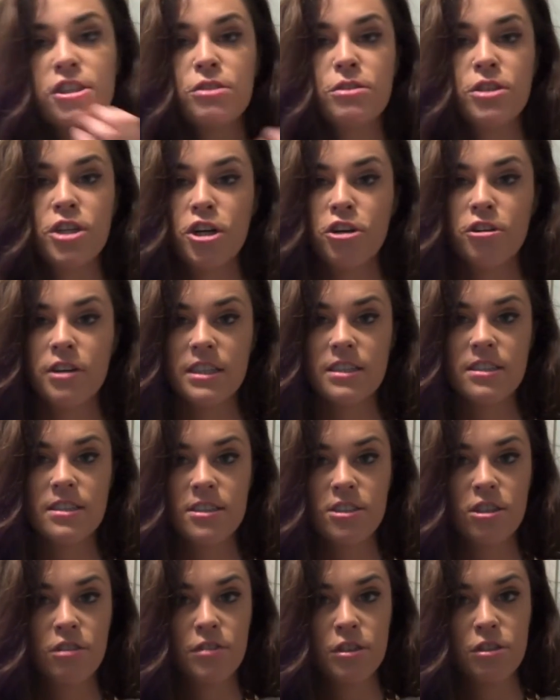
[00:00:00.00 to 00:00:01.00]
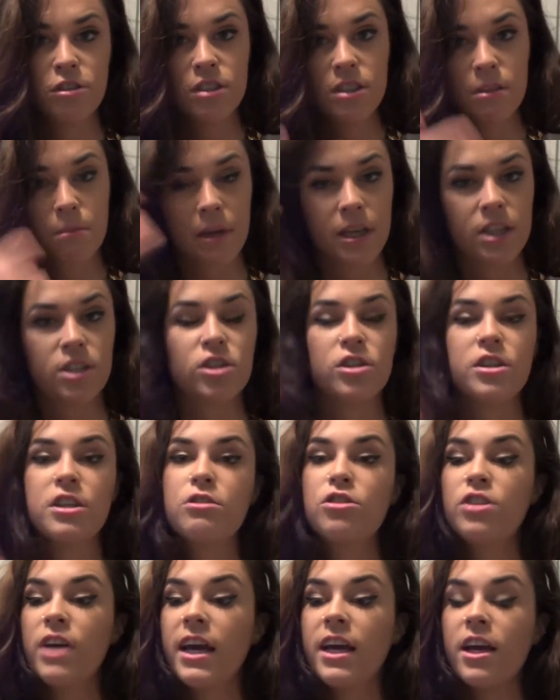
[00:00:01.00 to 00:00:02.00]
doing curries and stuff, you just make sure you
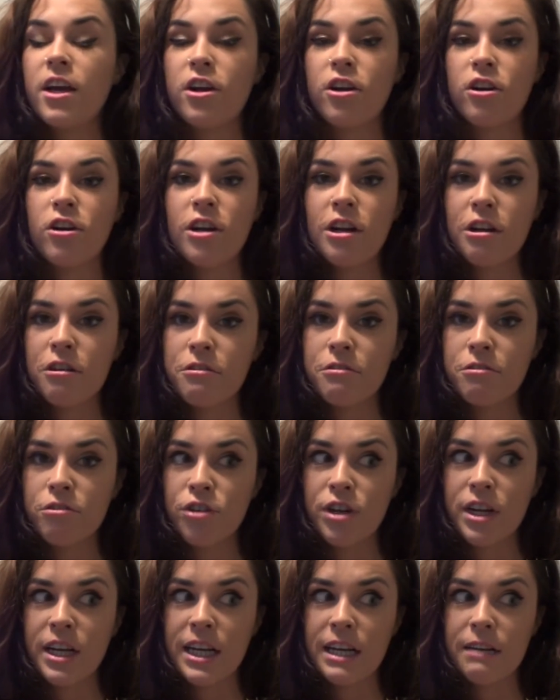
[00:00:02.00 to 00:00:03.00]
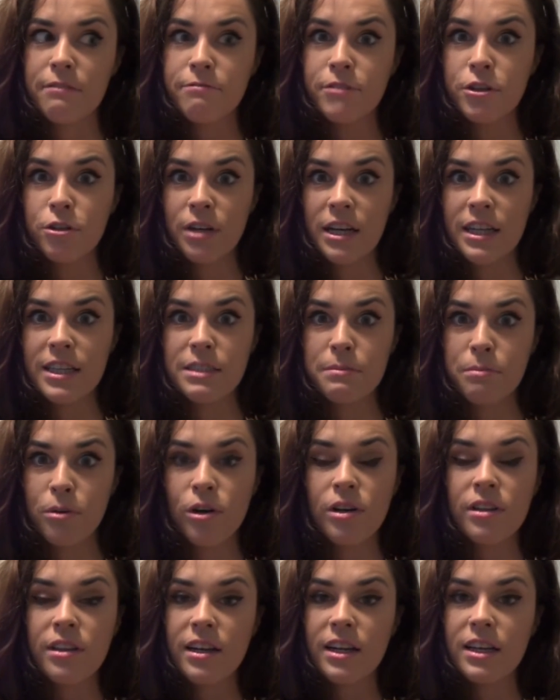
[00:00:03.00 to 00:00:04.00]
check your gluten-free food list
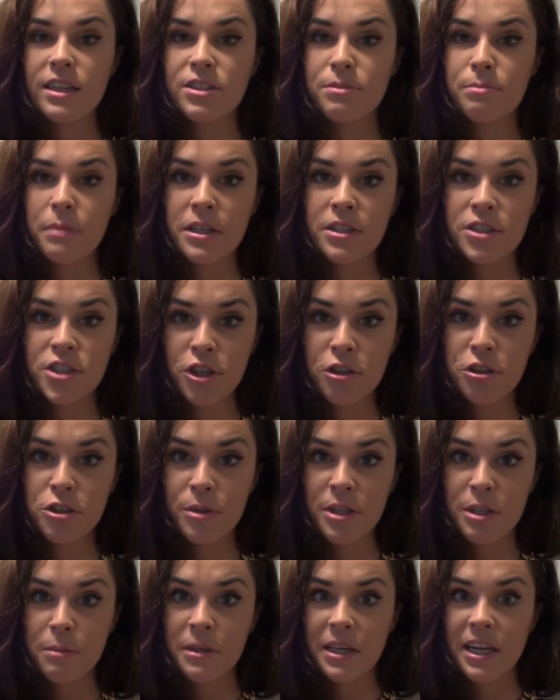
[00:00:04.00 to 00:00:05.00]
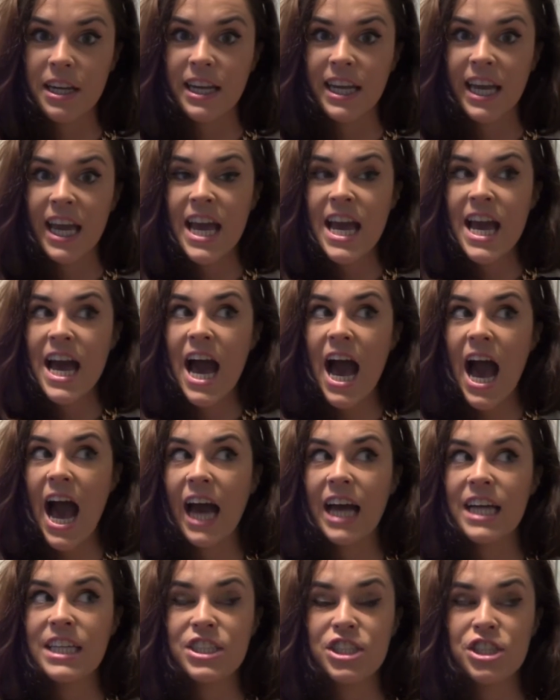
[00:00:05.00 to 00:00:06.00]
book that I showed you at the beginning,
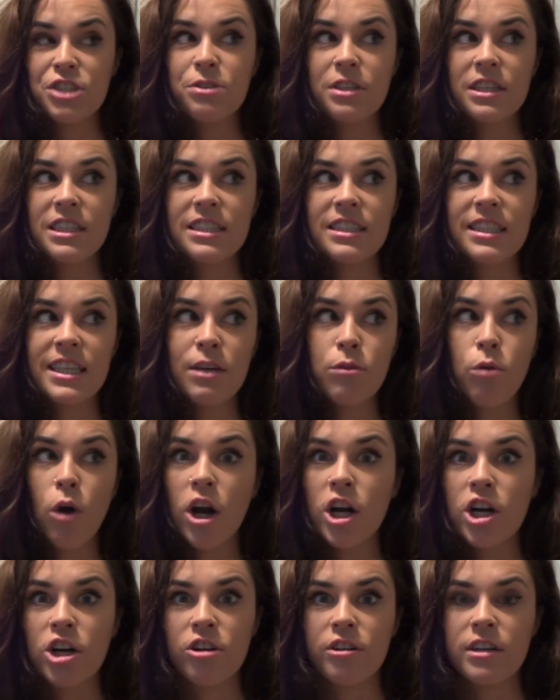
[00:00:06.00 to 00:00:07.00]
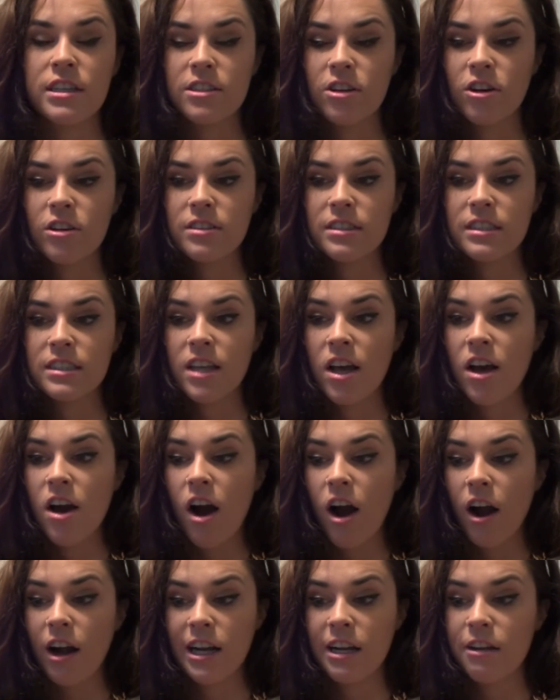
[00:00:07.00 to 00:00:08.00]
and you can see what curry sauces
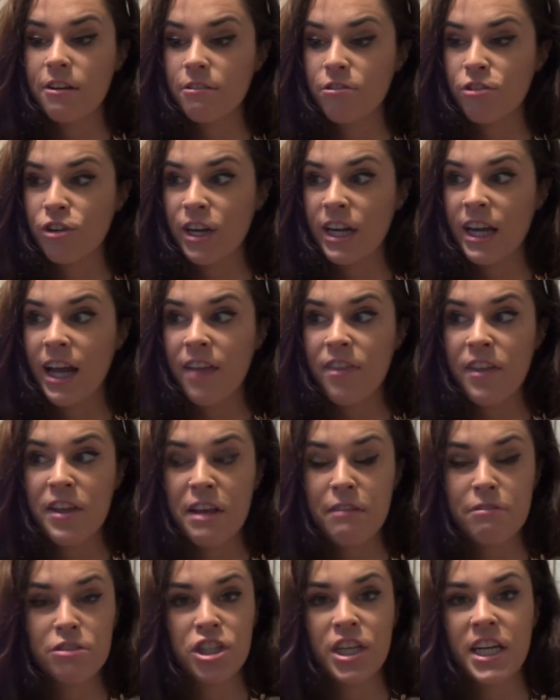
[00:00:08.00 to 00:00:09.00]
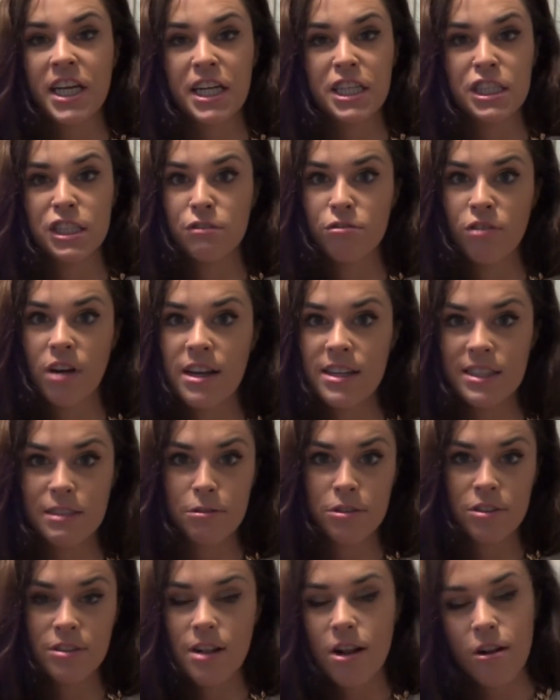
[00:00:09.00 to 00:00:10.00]
are gluten-free. And then you have chicken and you have rice,
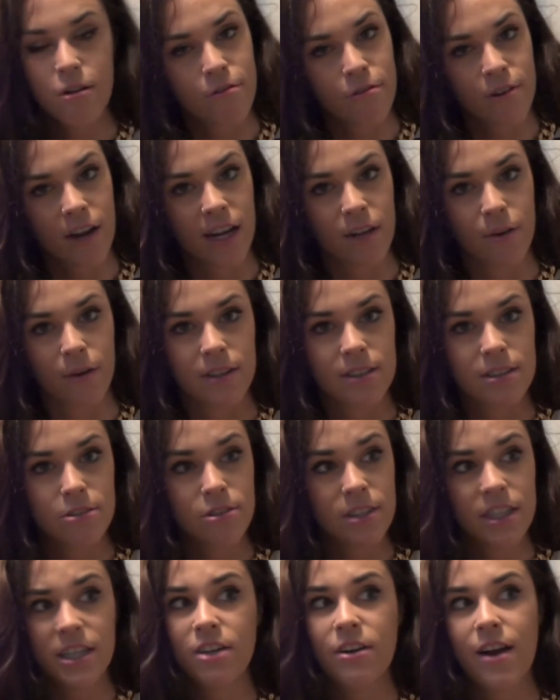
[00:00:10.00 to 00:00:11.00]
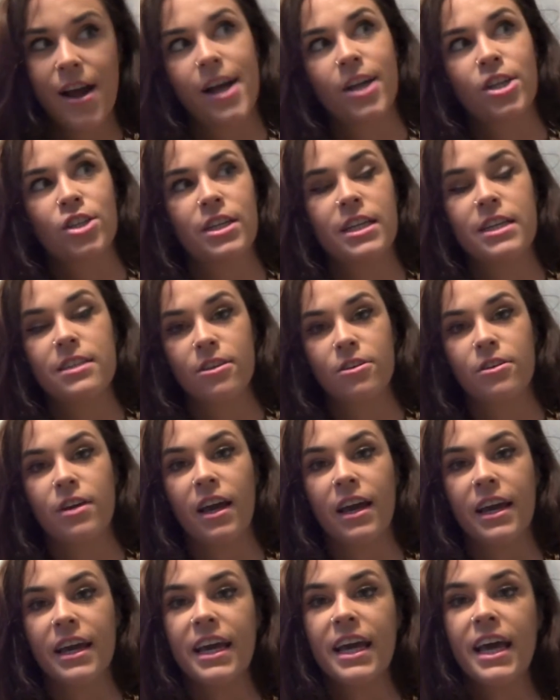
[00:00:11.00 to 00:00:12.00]
which is gluten-free anyway. So dinner actually is
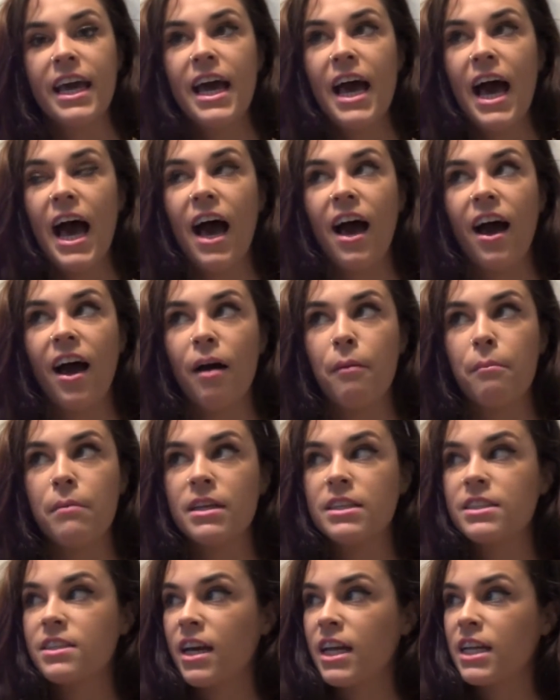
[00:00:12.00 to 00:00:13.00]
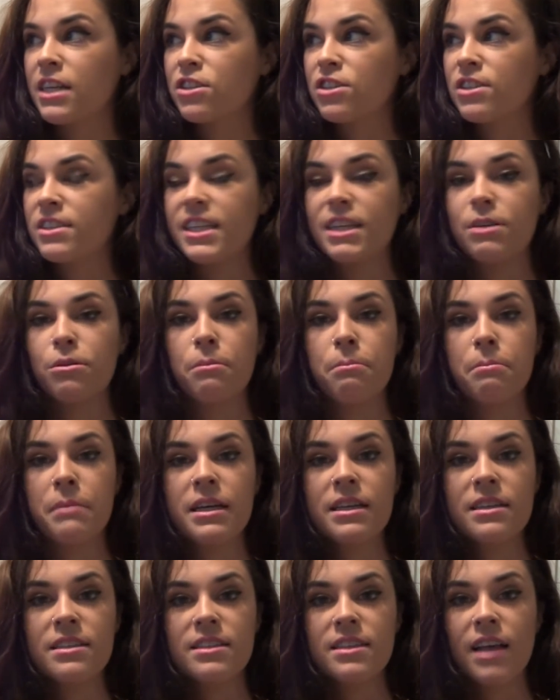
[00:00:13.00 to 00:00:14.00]
okay. It's kind of just stick with
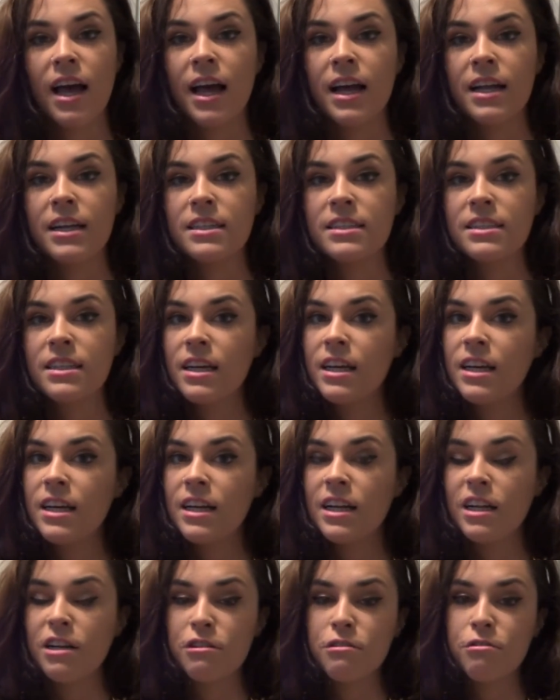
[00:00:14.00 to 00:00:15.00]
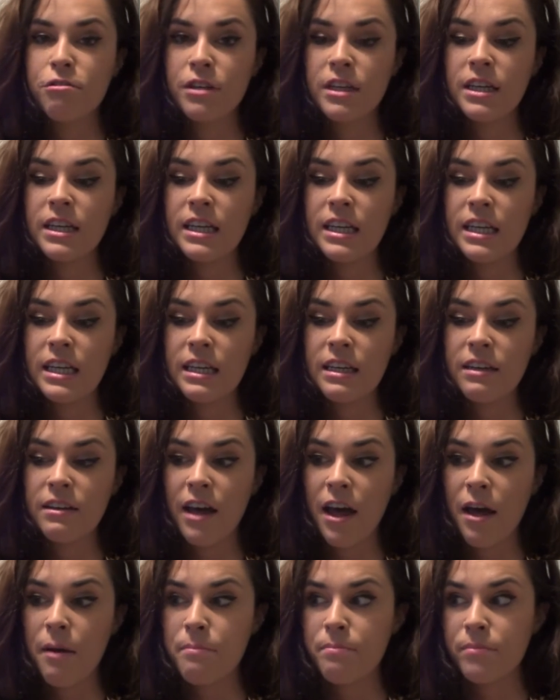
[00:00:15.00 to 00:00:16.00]
meats and gluten-free
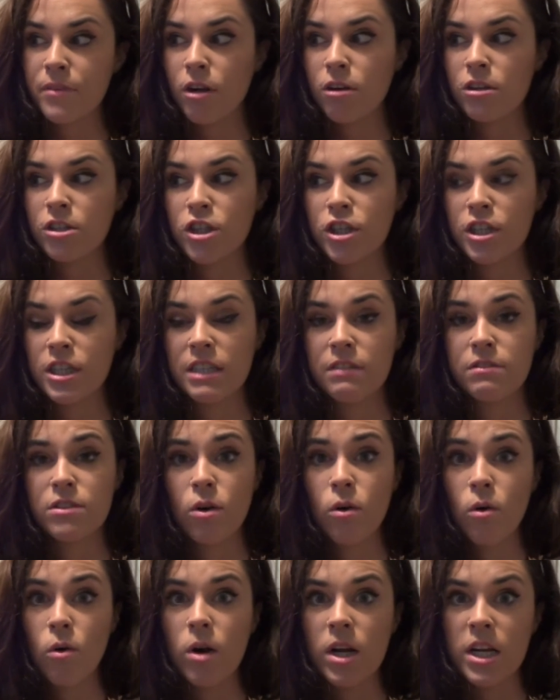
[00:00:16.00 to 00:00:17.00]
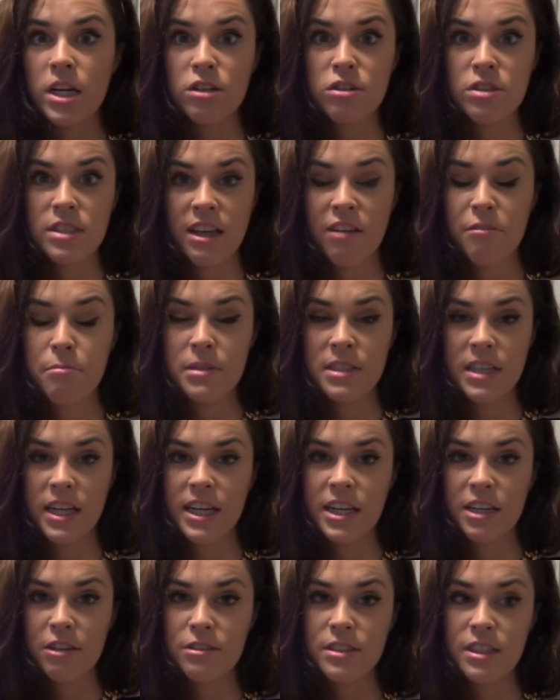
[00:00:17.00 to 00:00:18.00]
alternatives, or you could just have
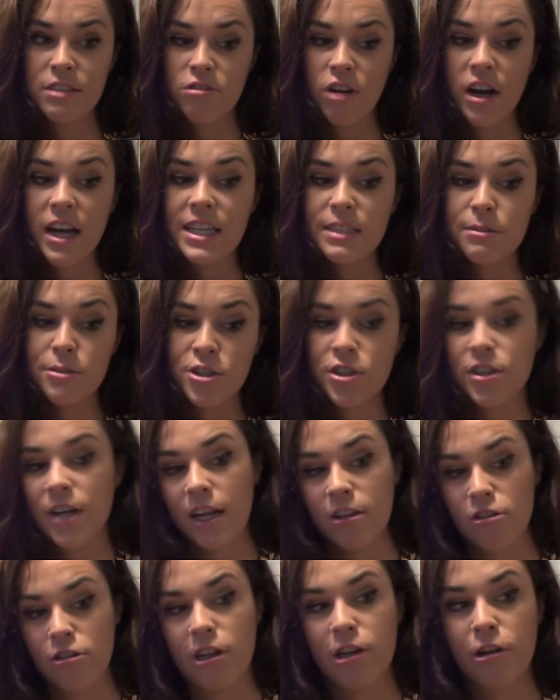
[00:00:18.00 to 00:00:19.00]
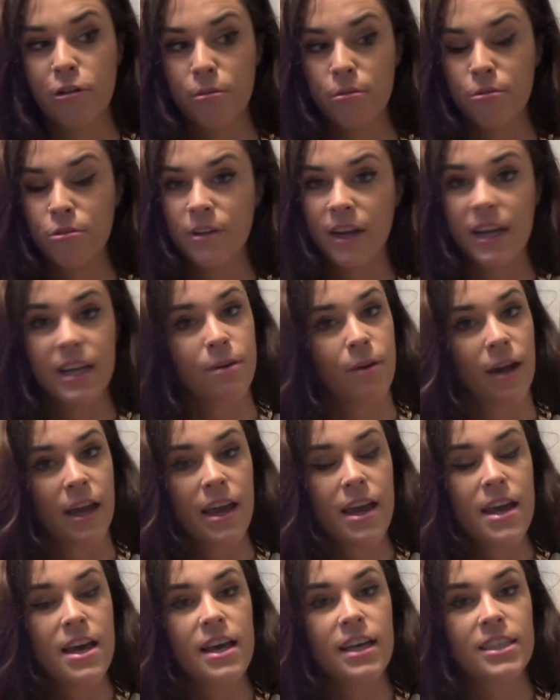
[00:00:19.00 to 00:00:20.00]
potatoes and rice, which are naturally gluten-free anyway.
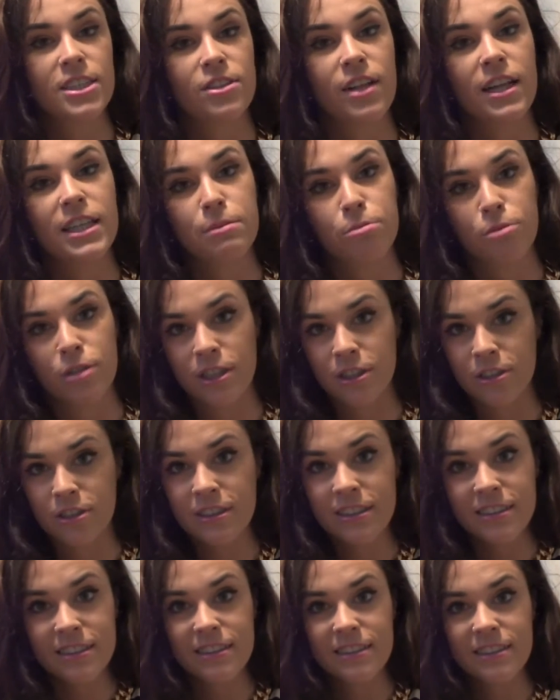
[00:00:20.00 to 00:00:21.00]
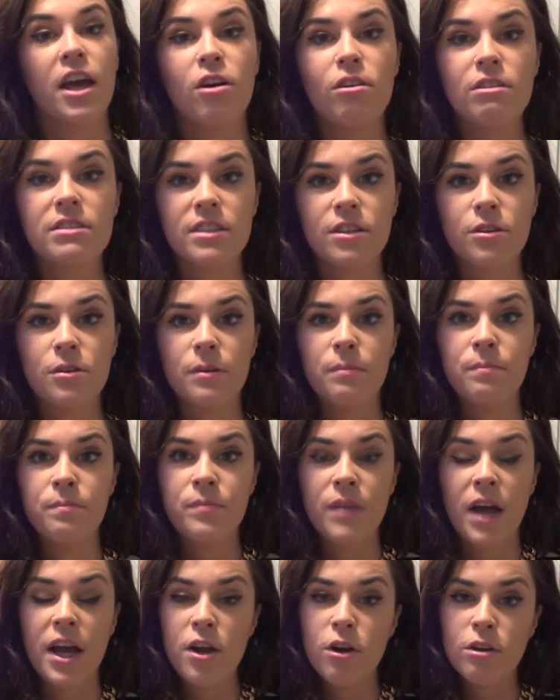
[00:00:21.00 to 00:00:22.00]
So that's pretty good. I
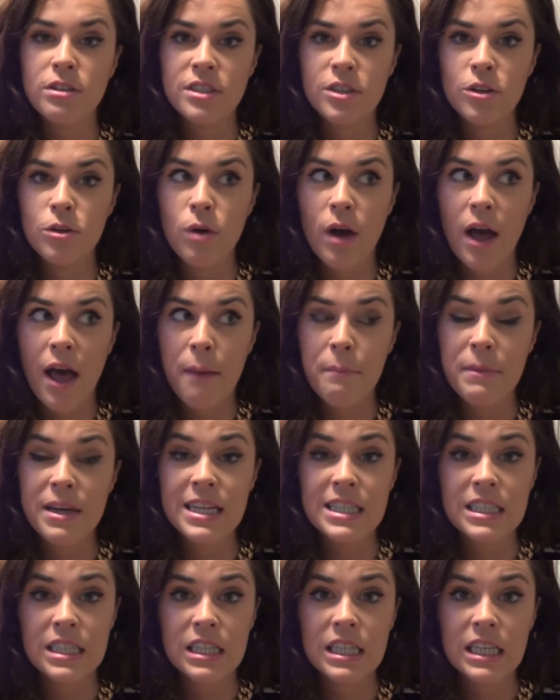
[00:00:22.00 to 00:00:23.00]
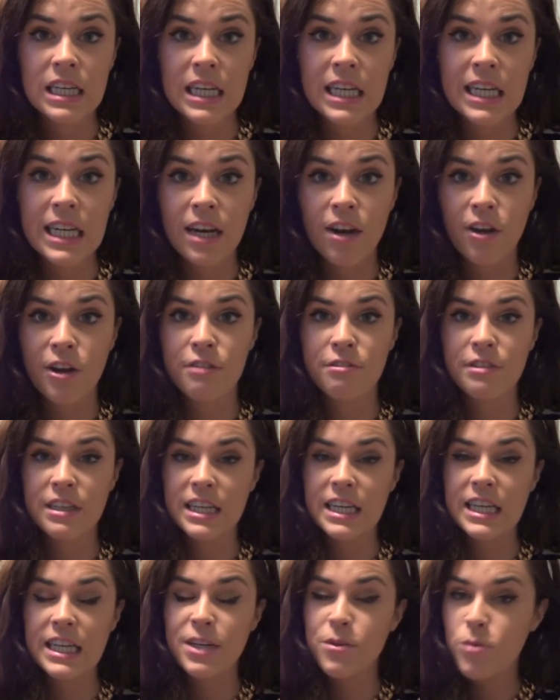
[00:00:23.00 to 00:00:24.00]
also eat a lot of
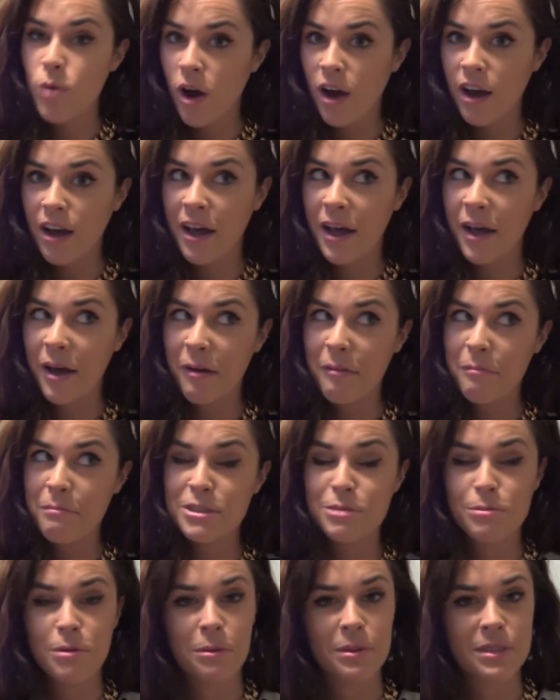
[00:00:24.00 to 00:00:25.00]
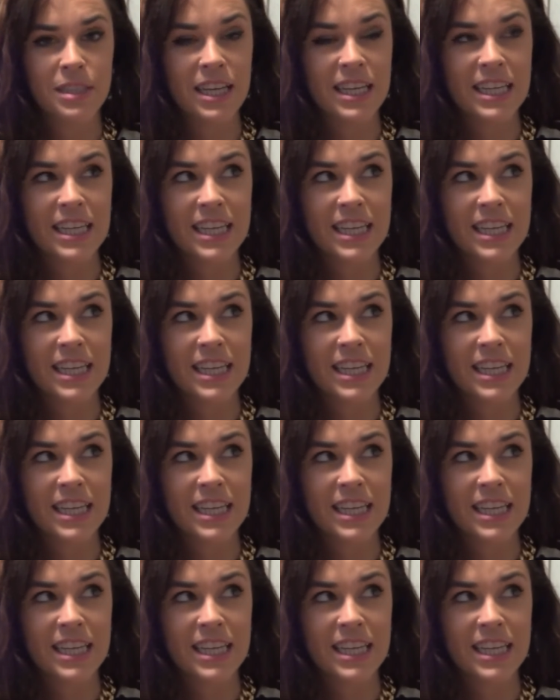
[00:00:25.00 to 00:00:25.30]
quinoa. Some people say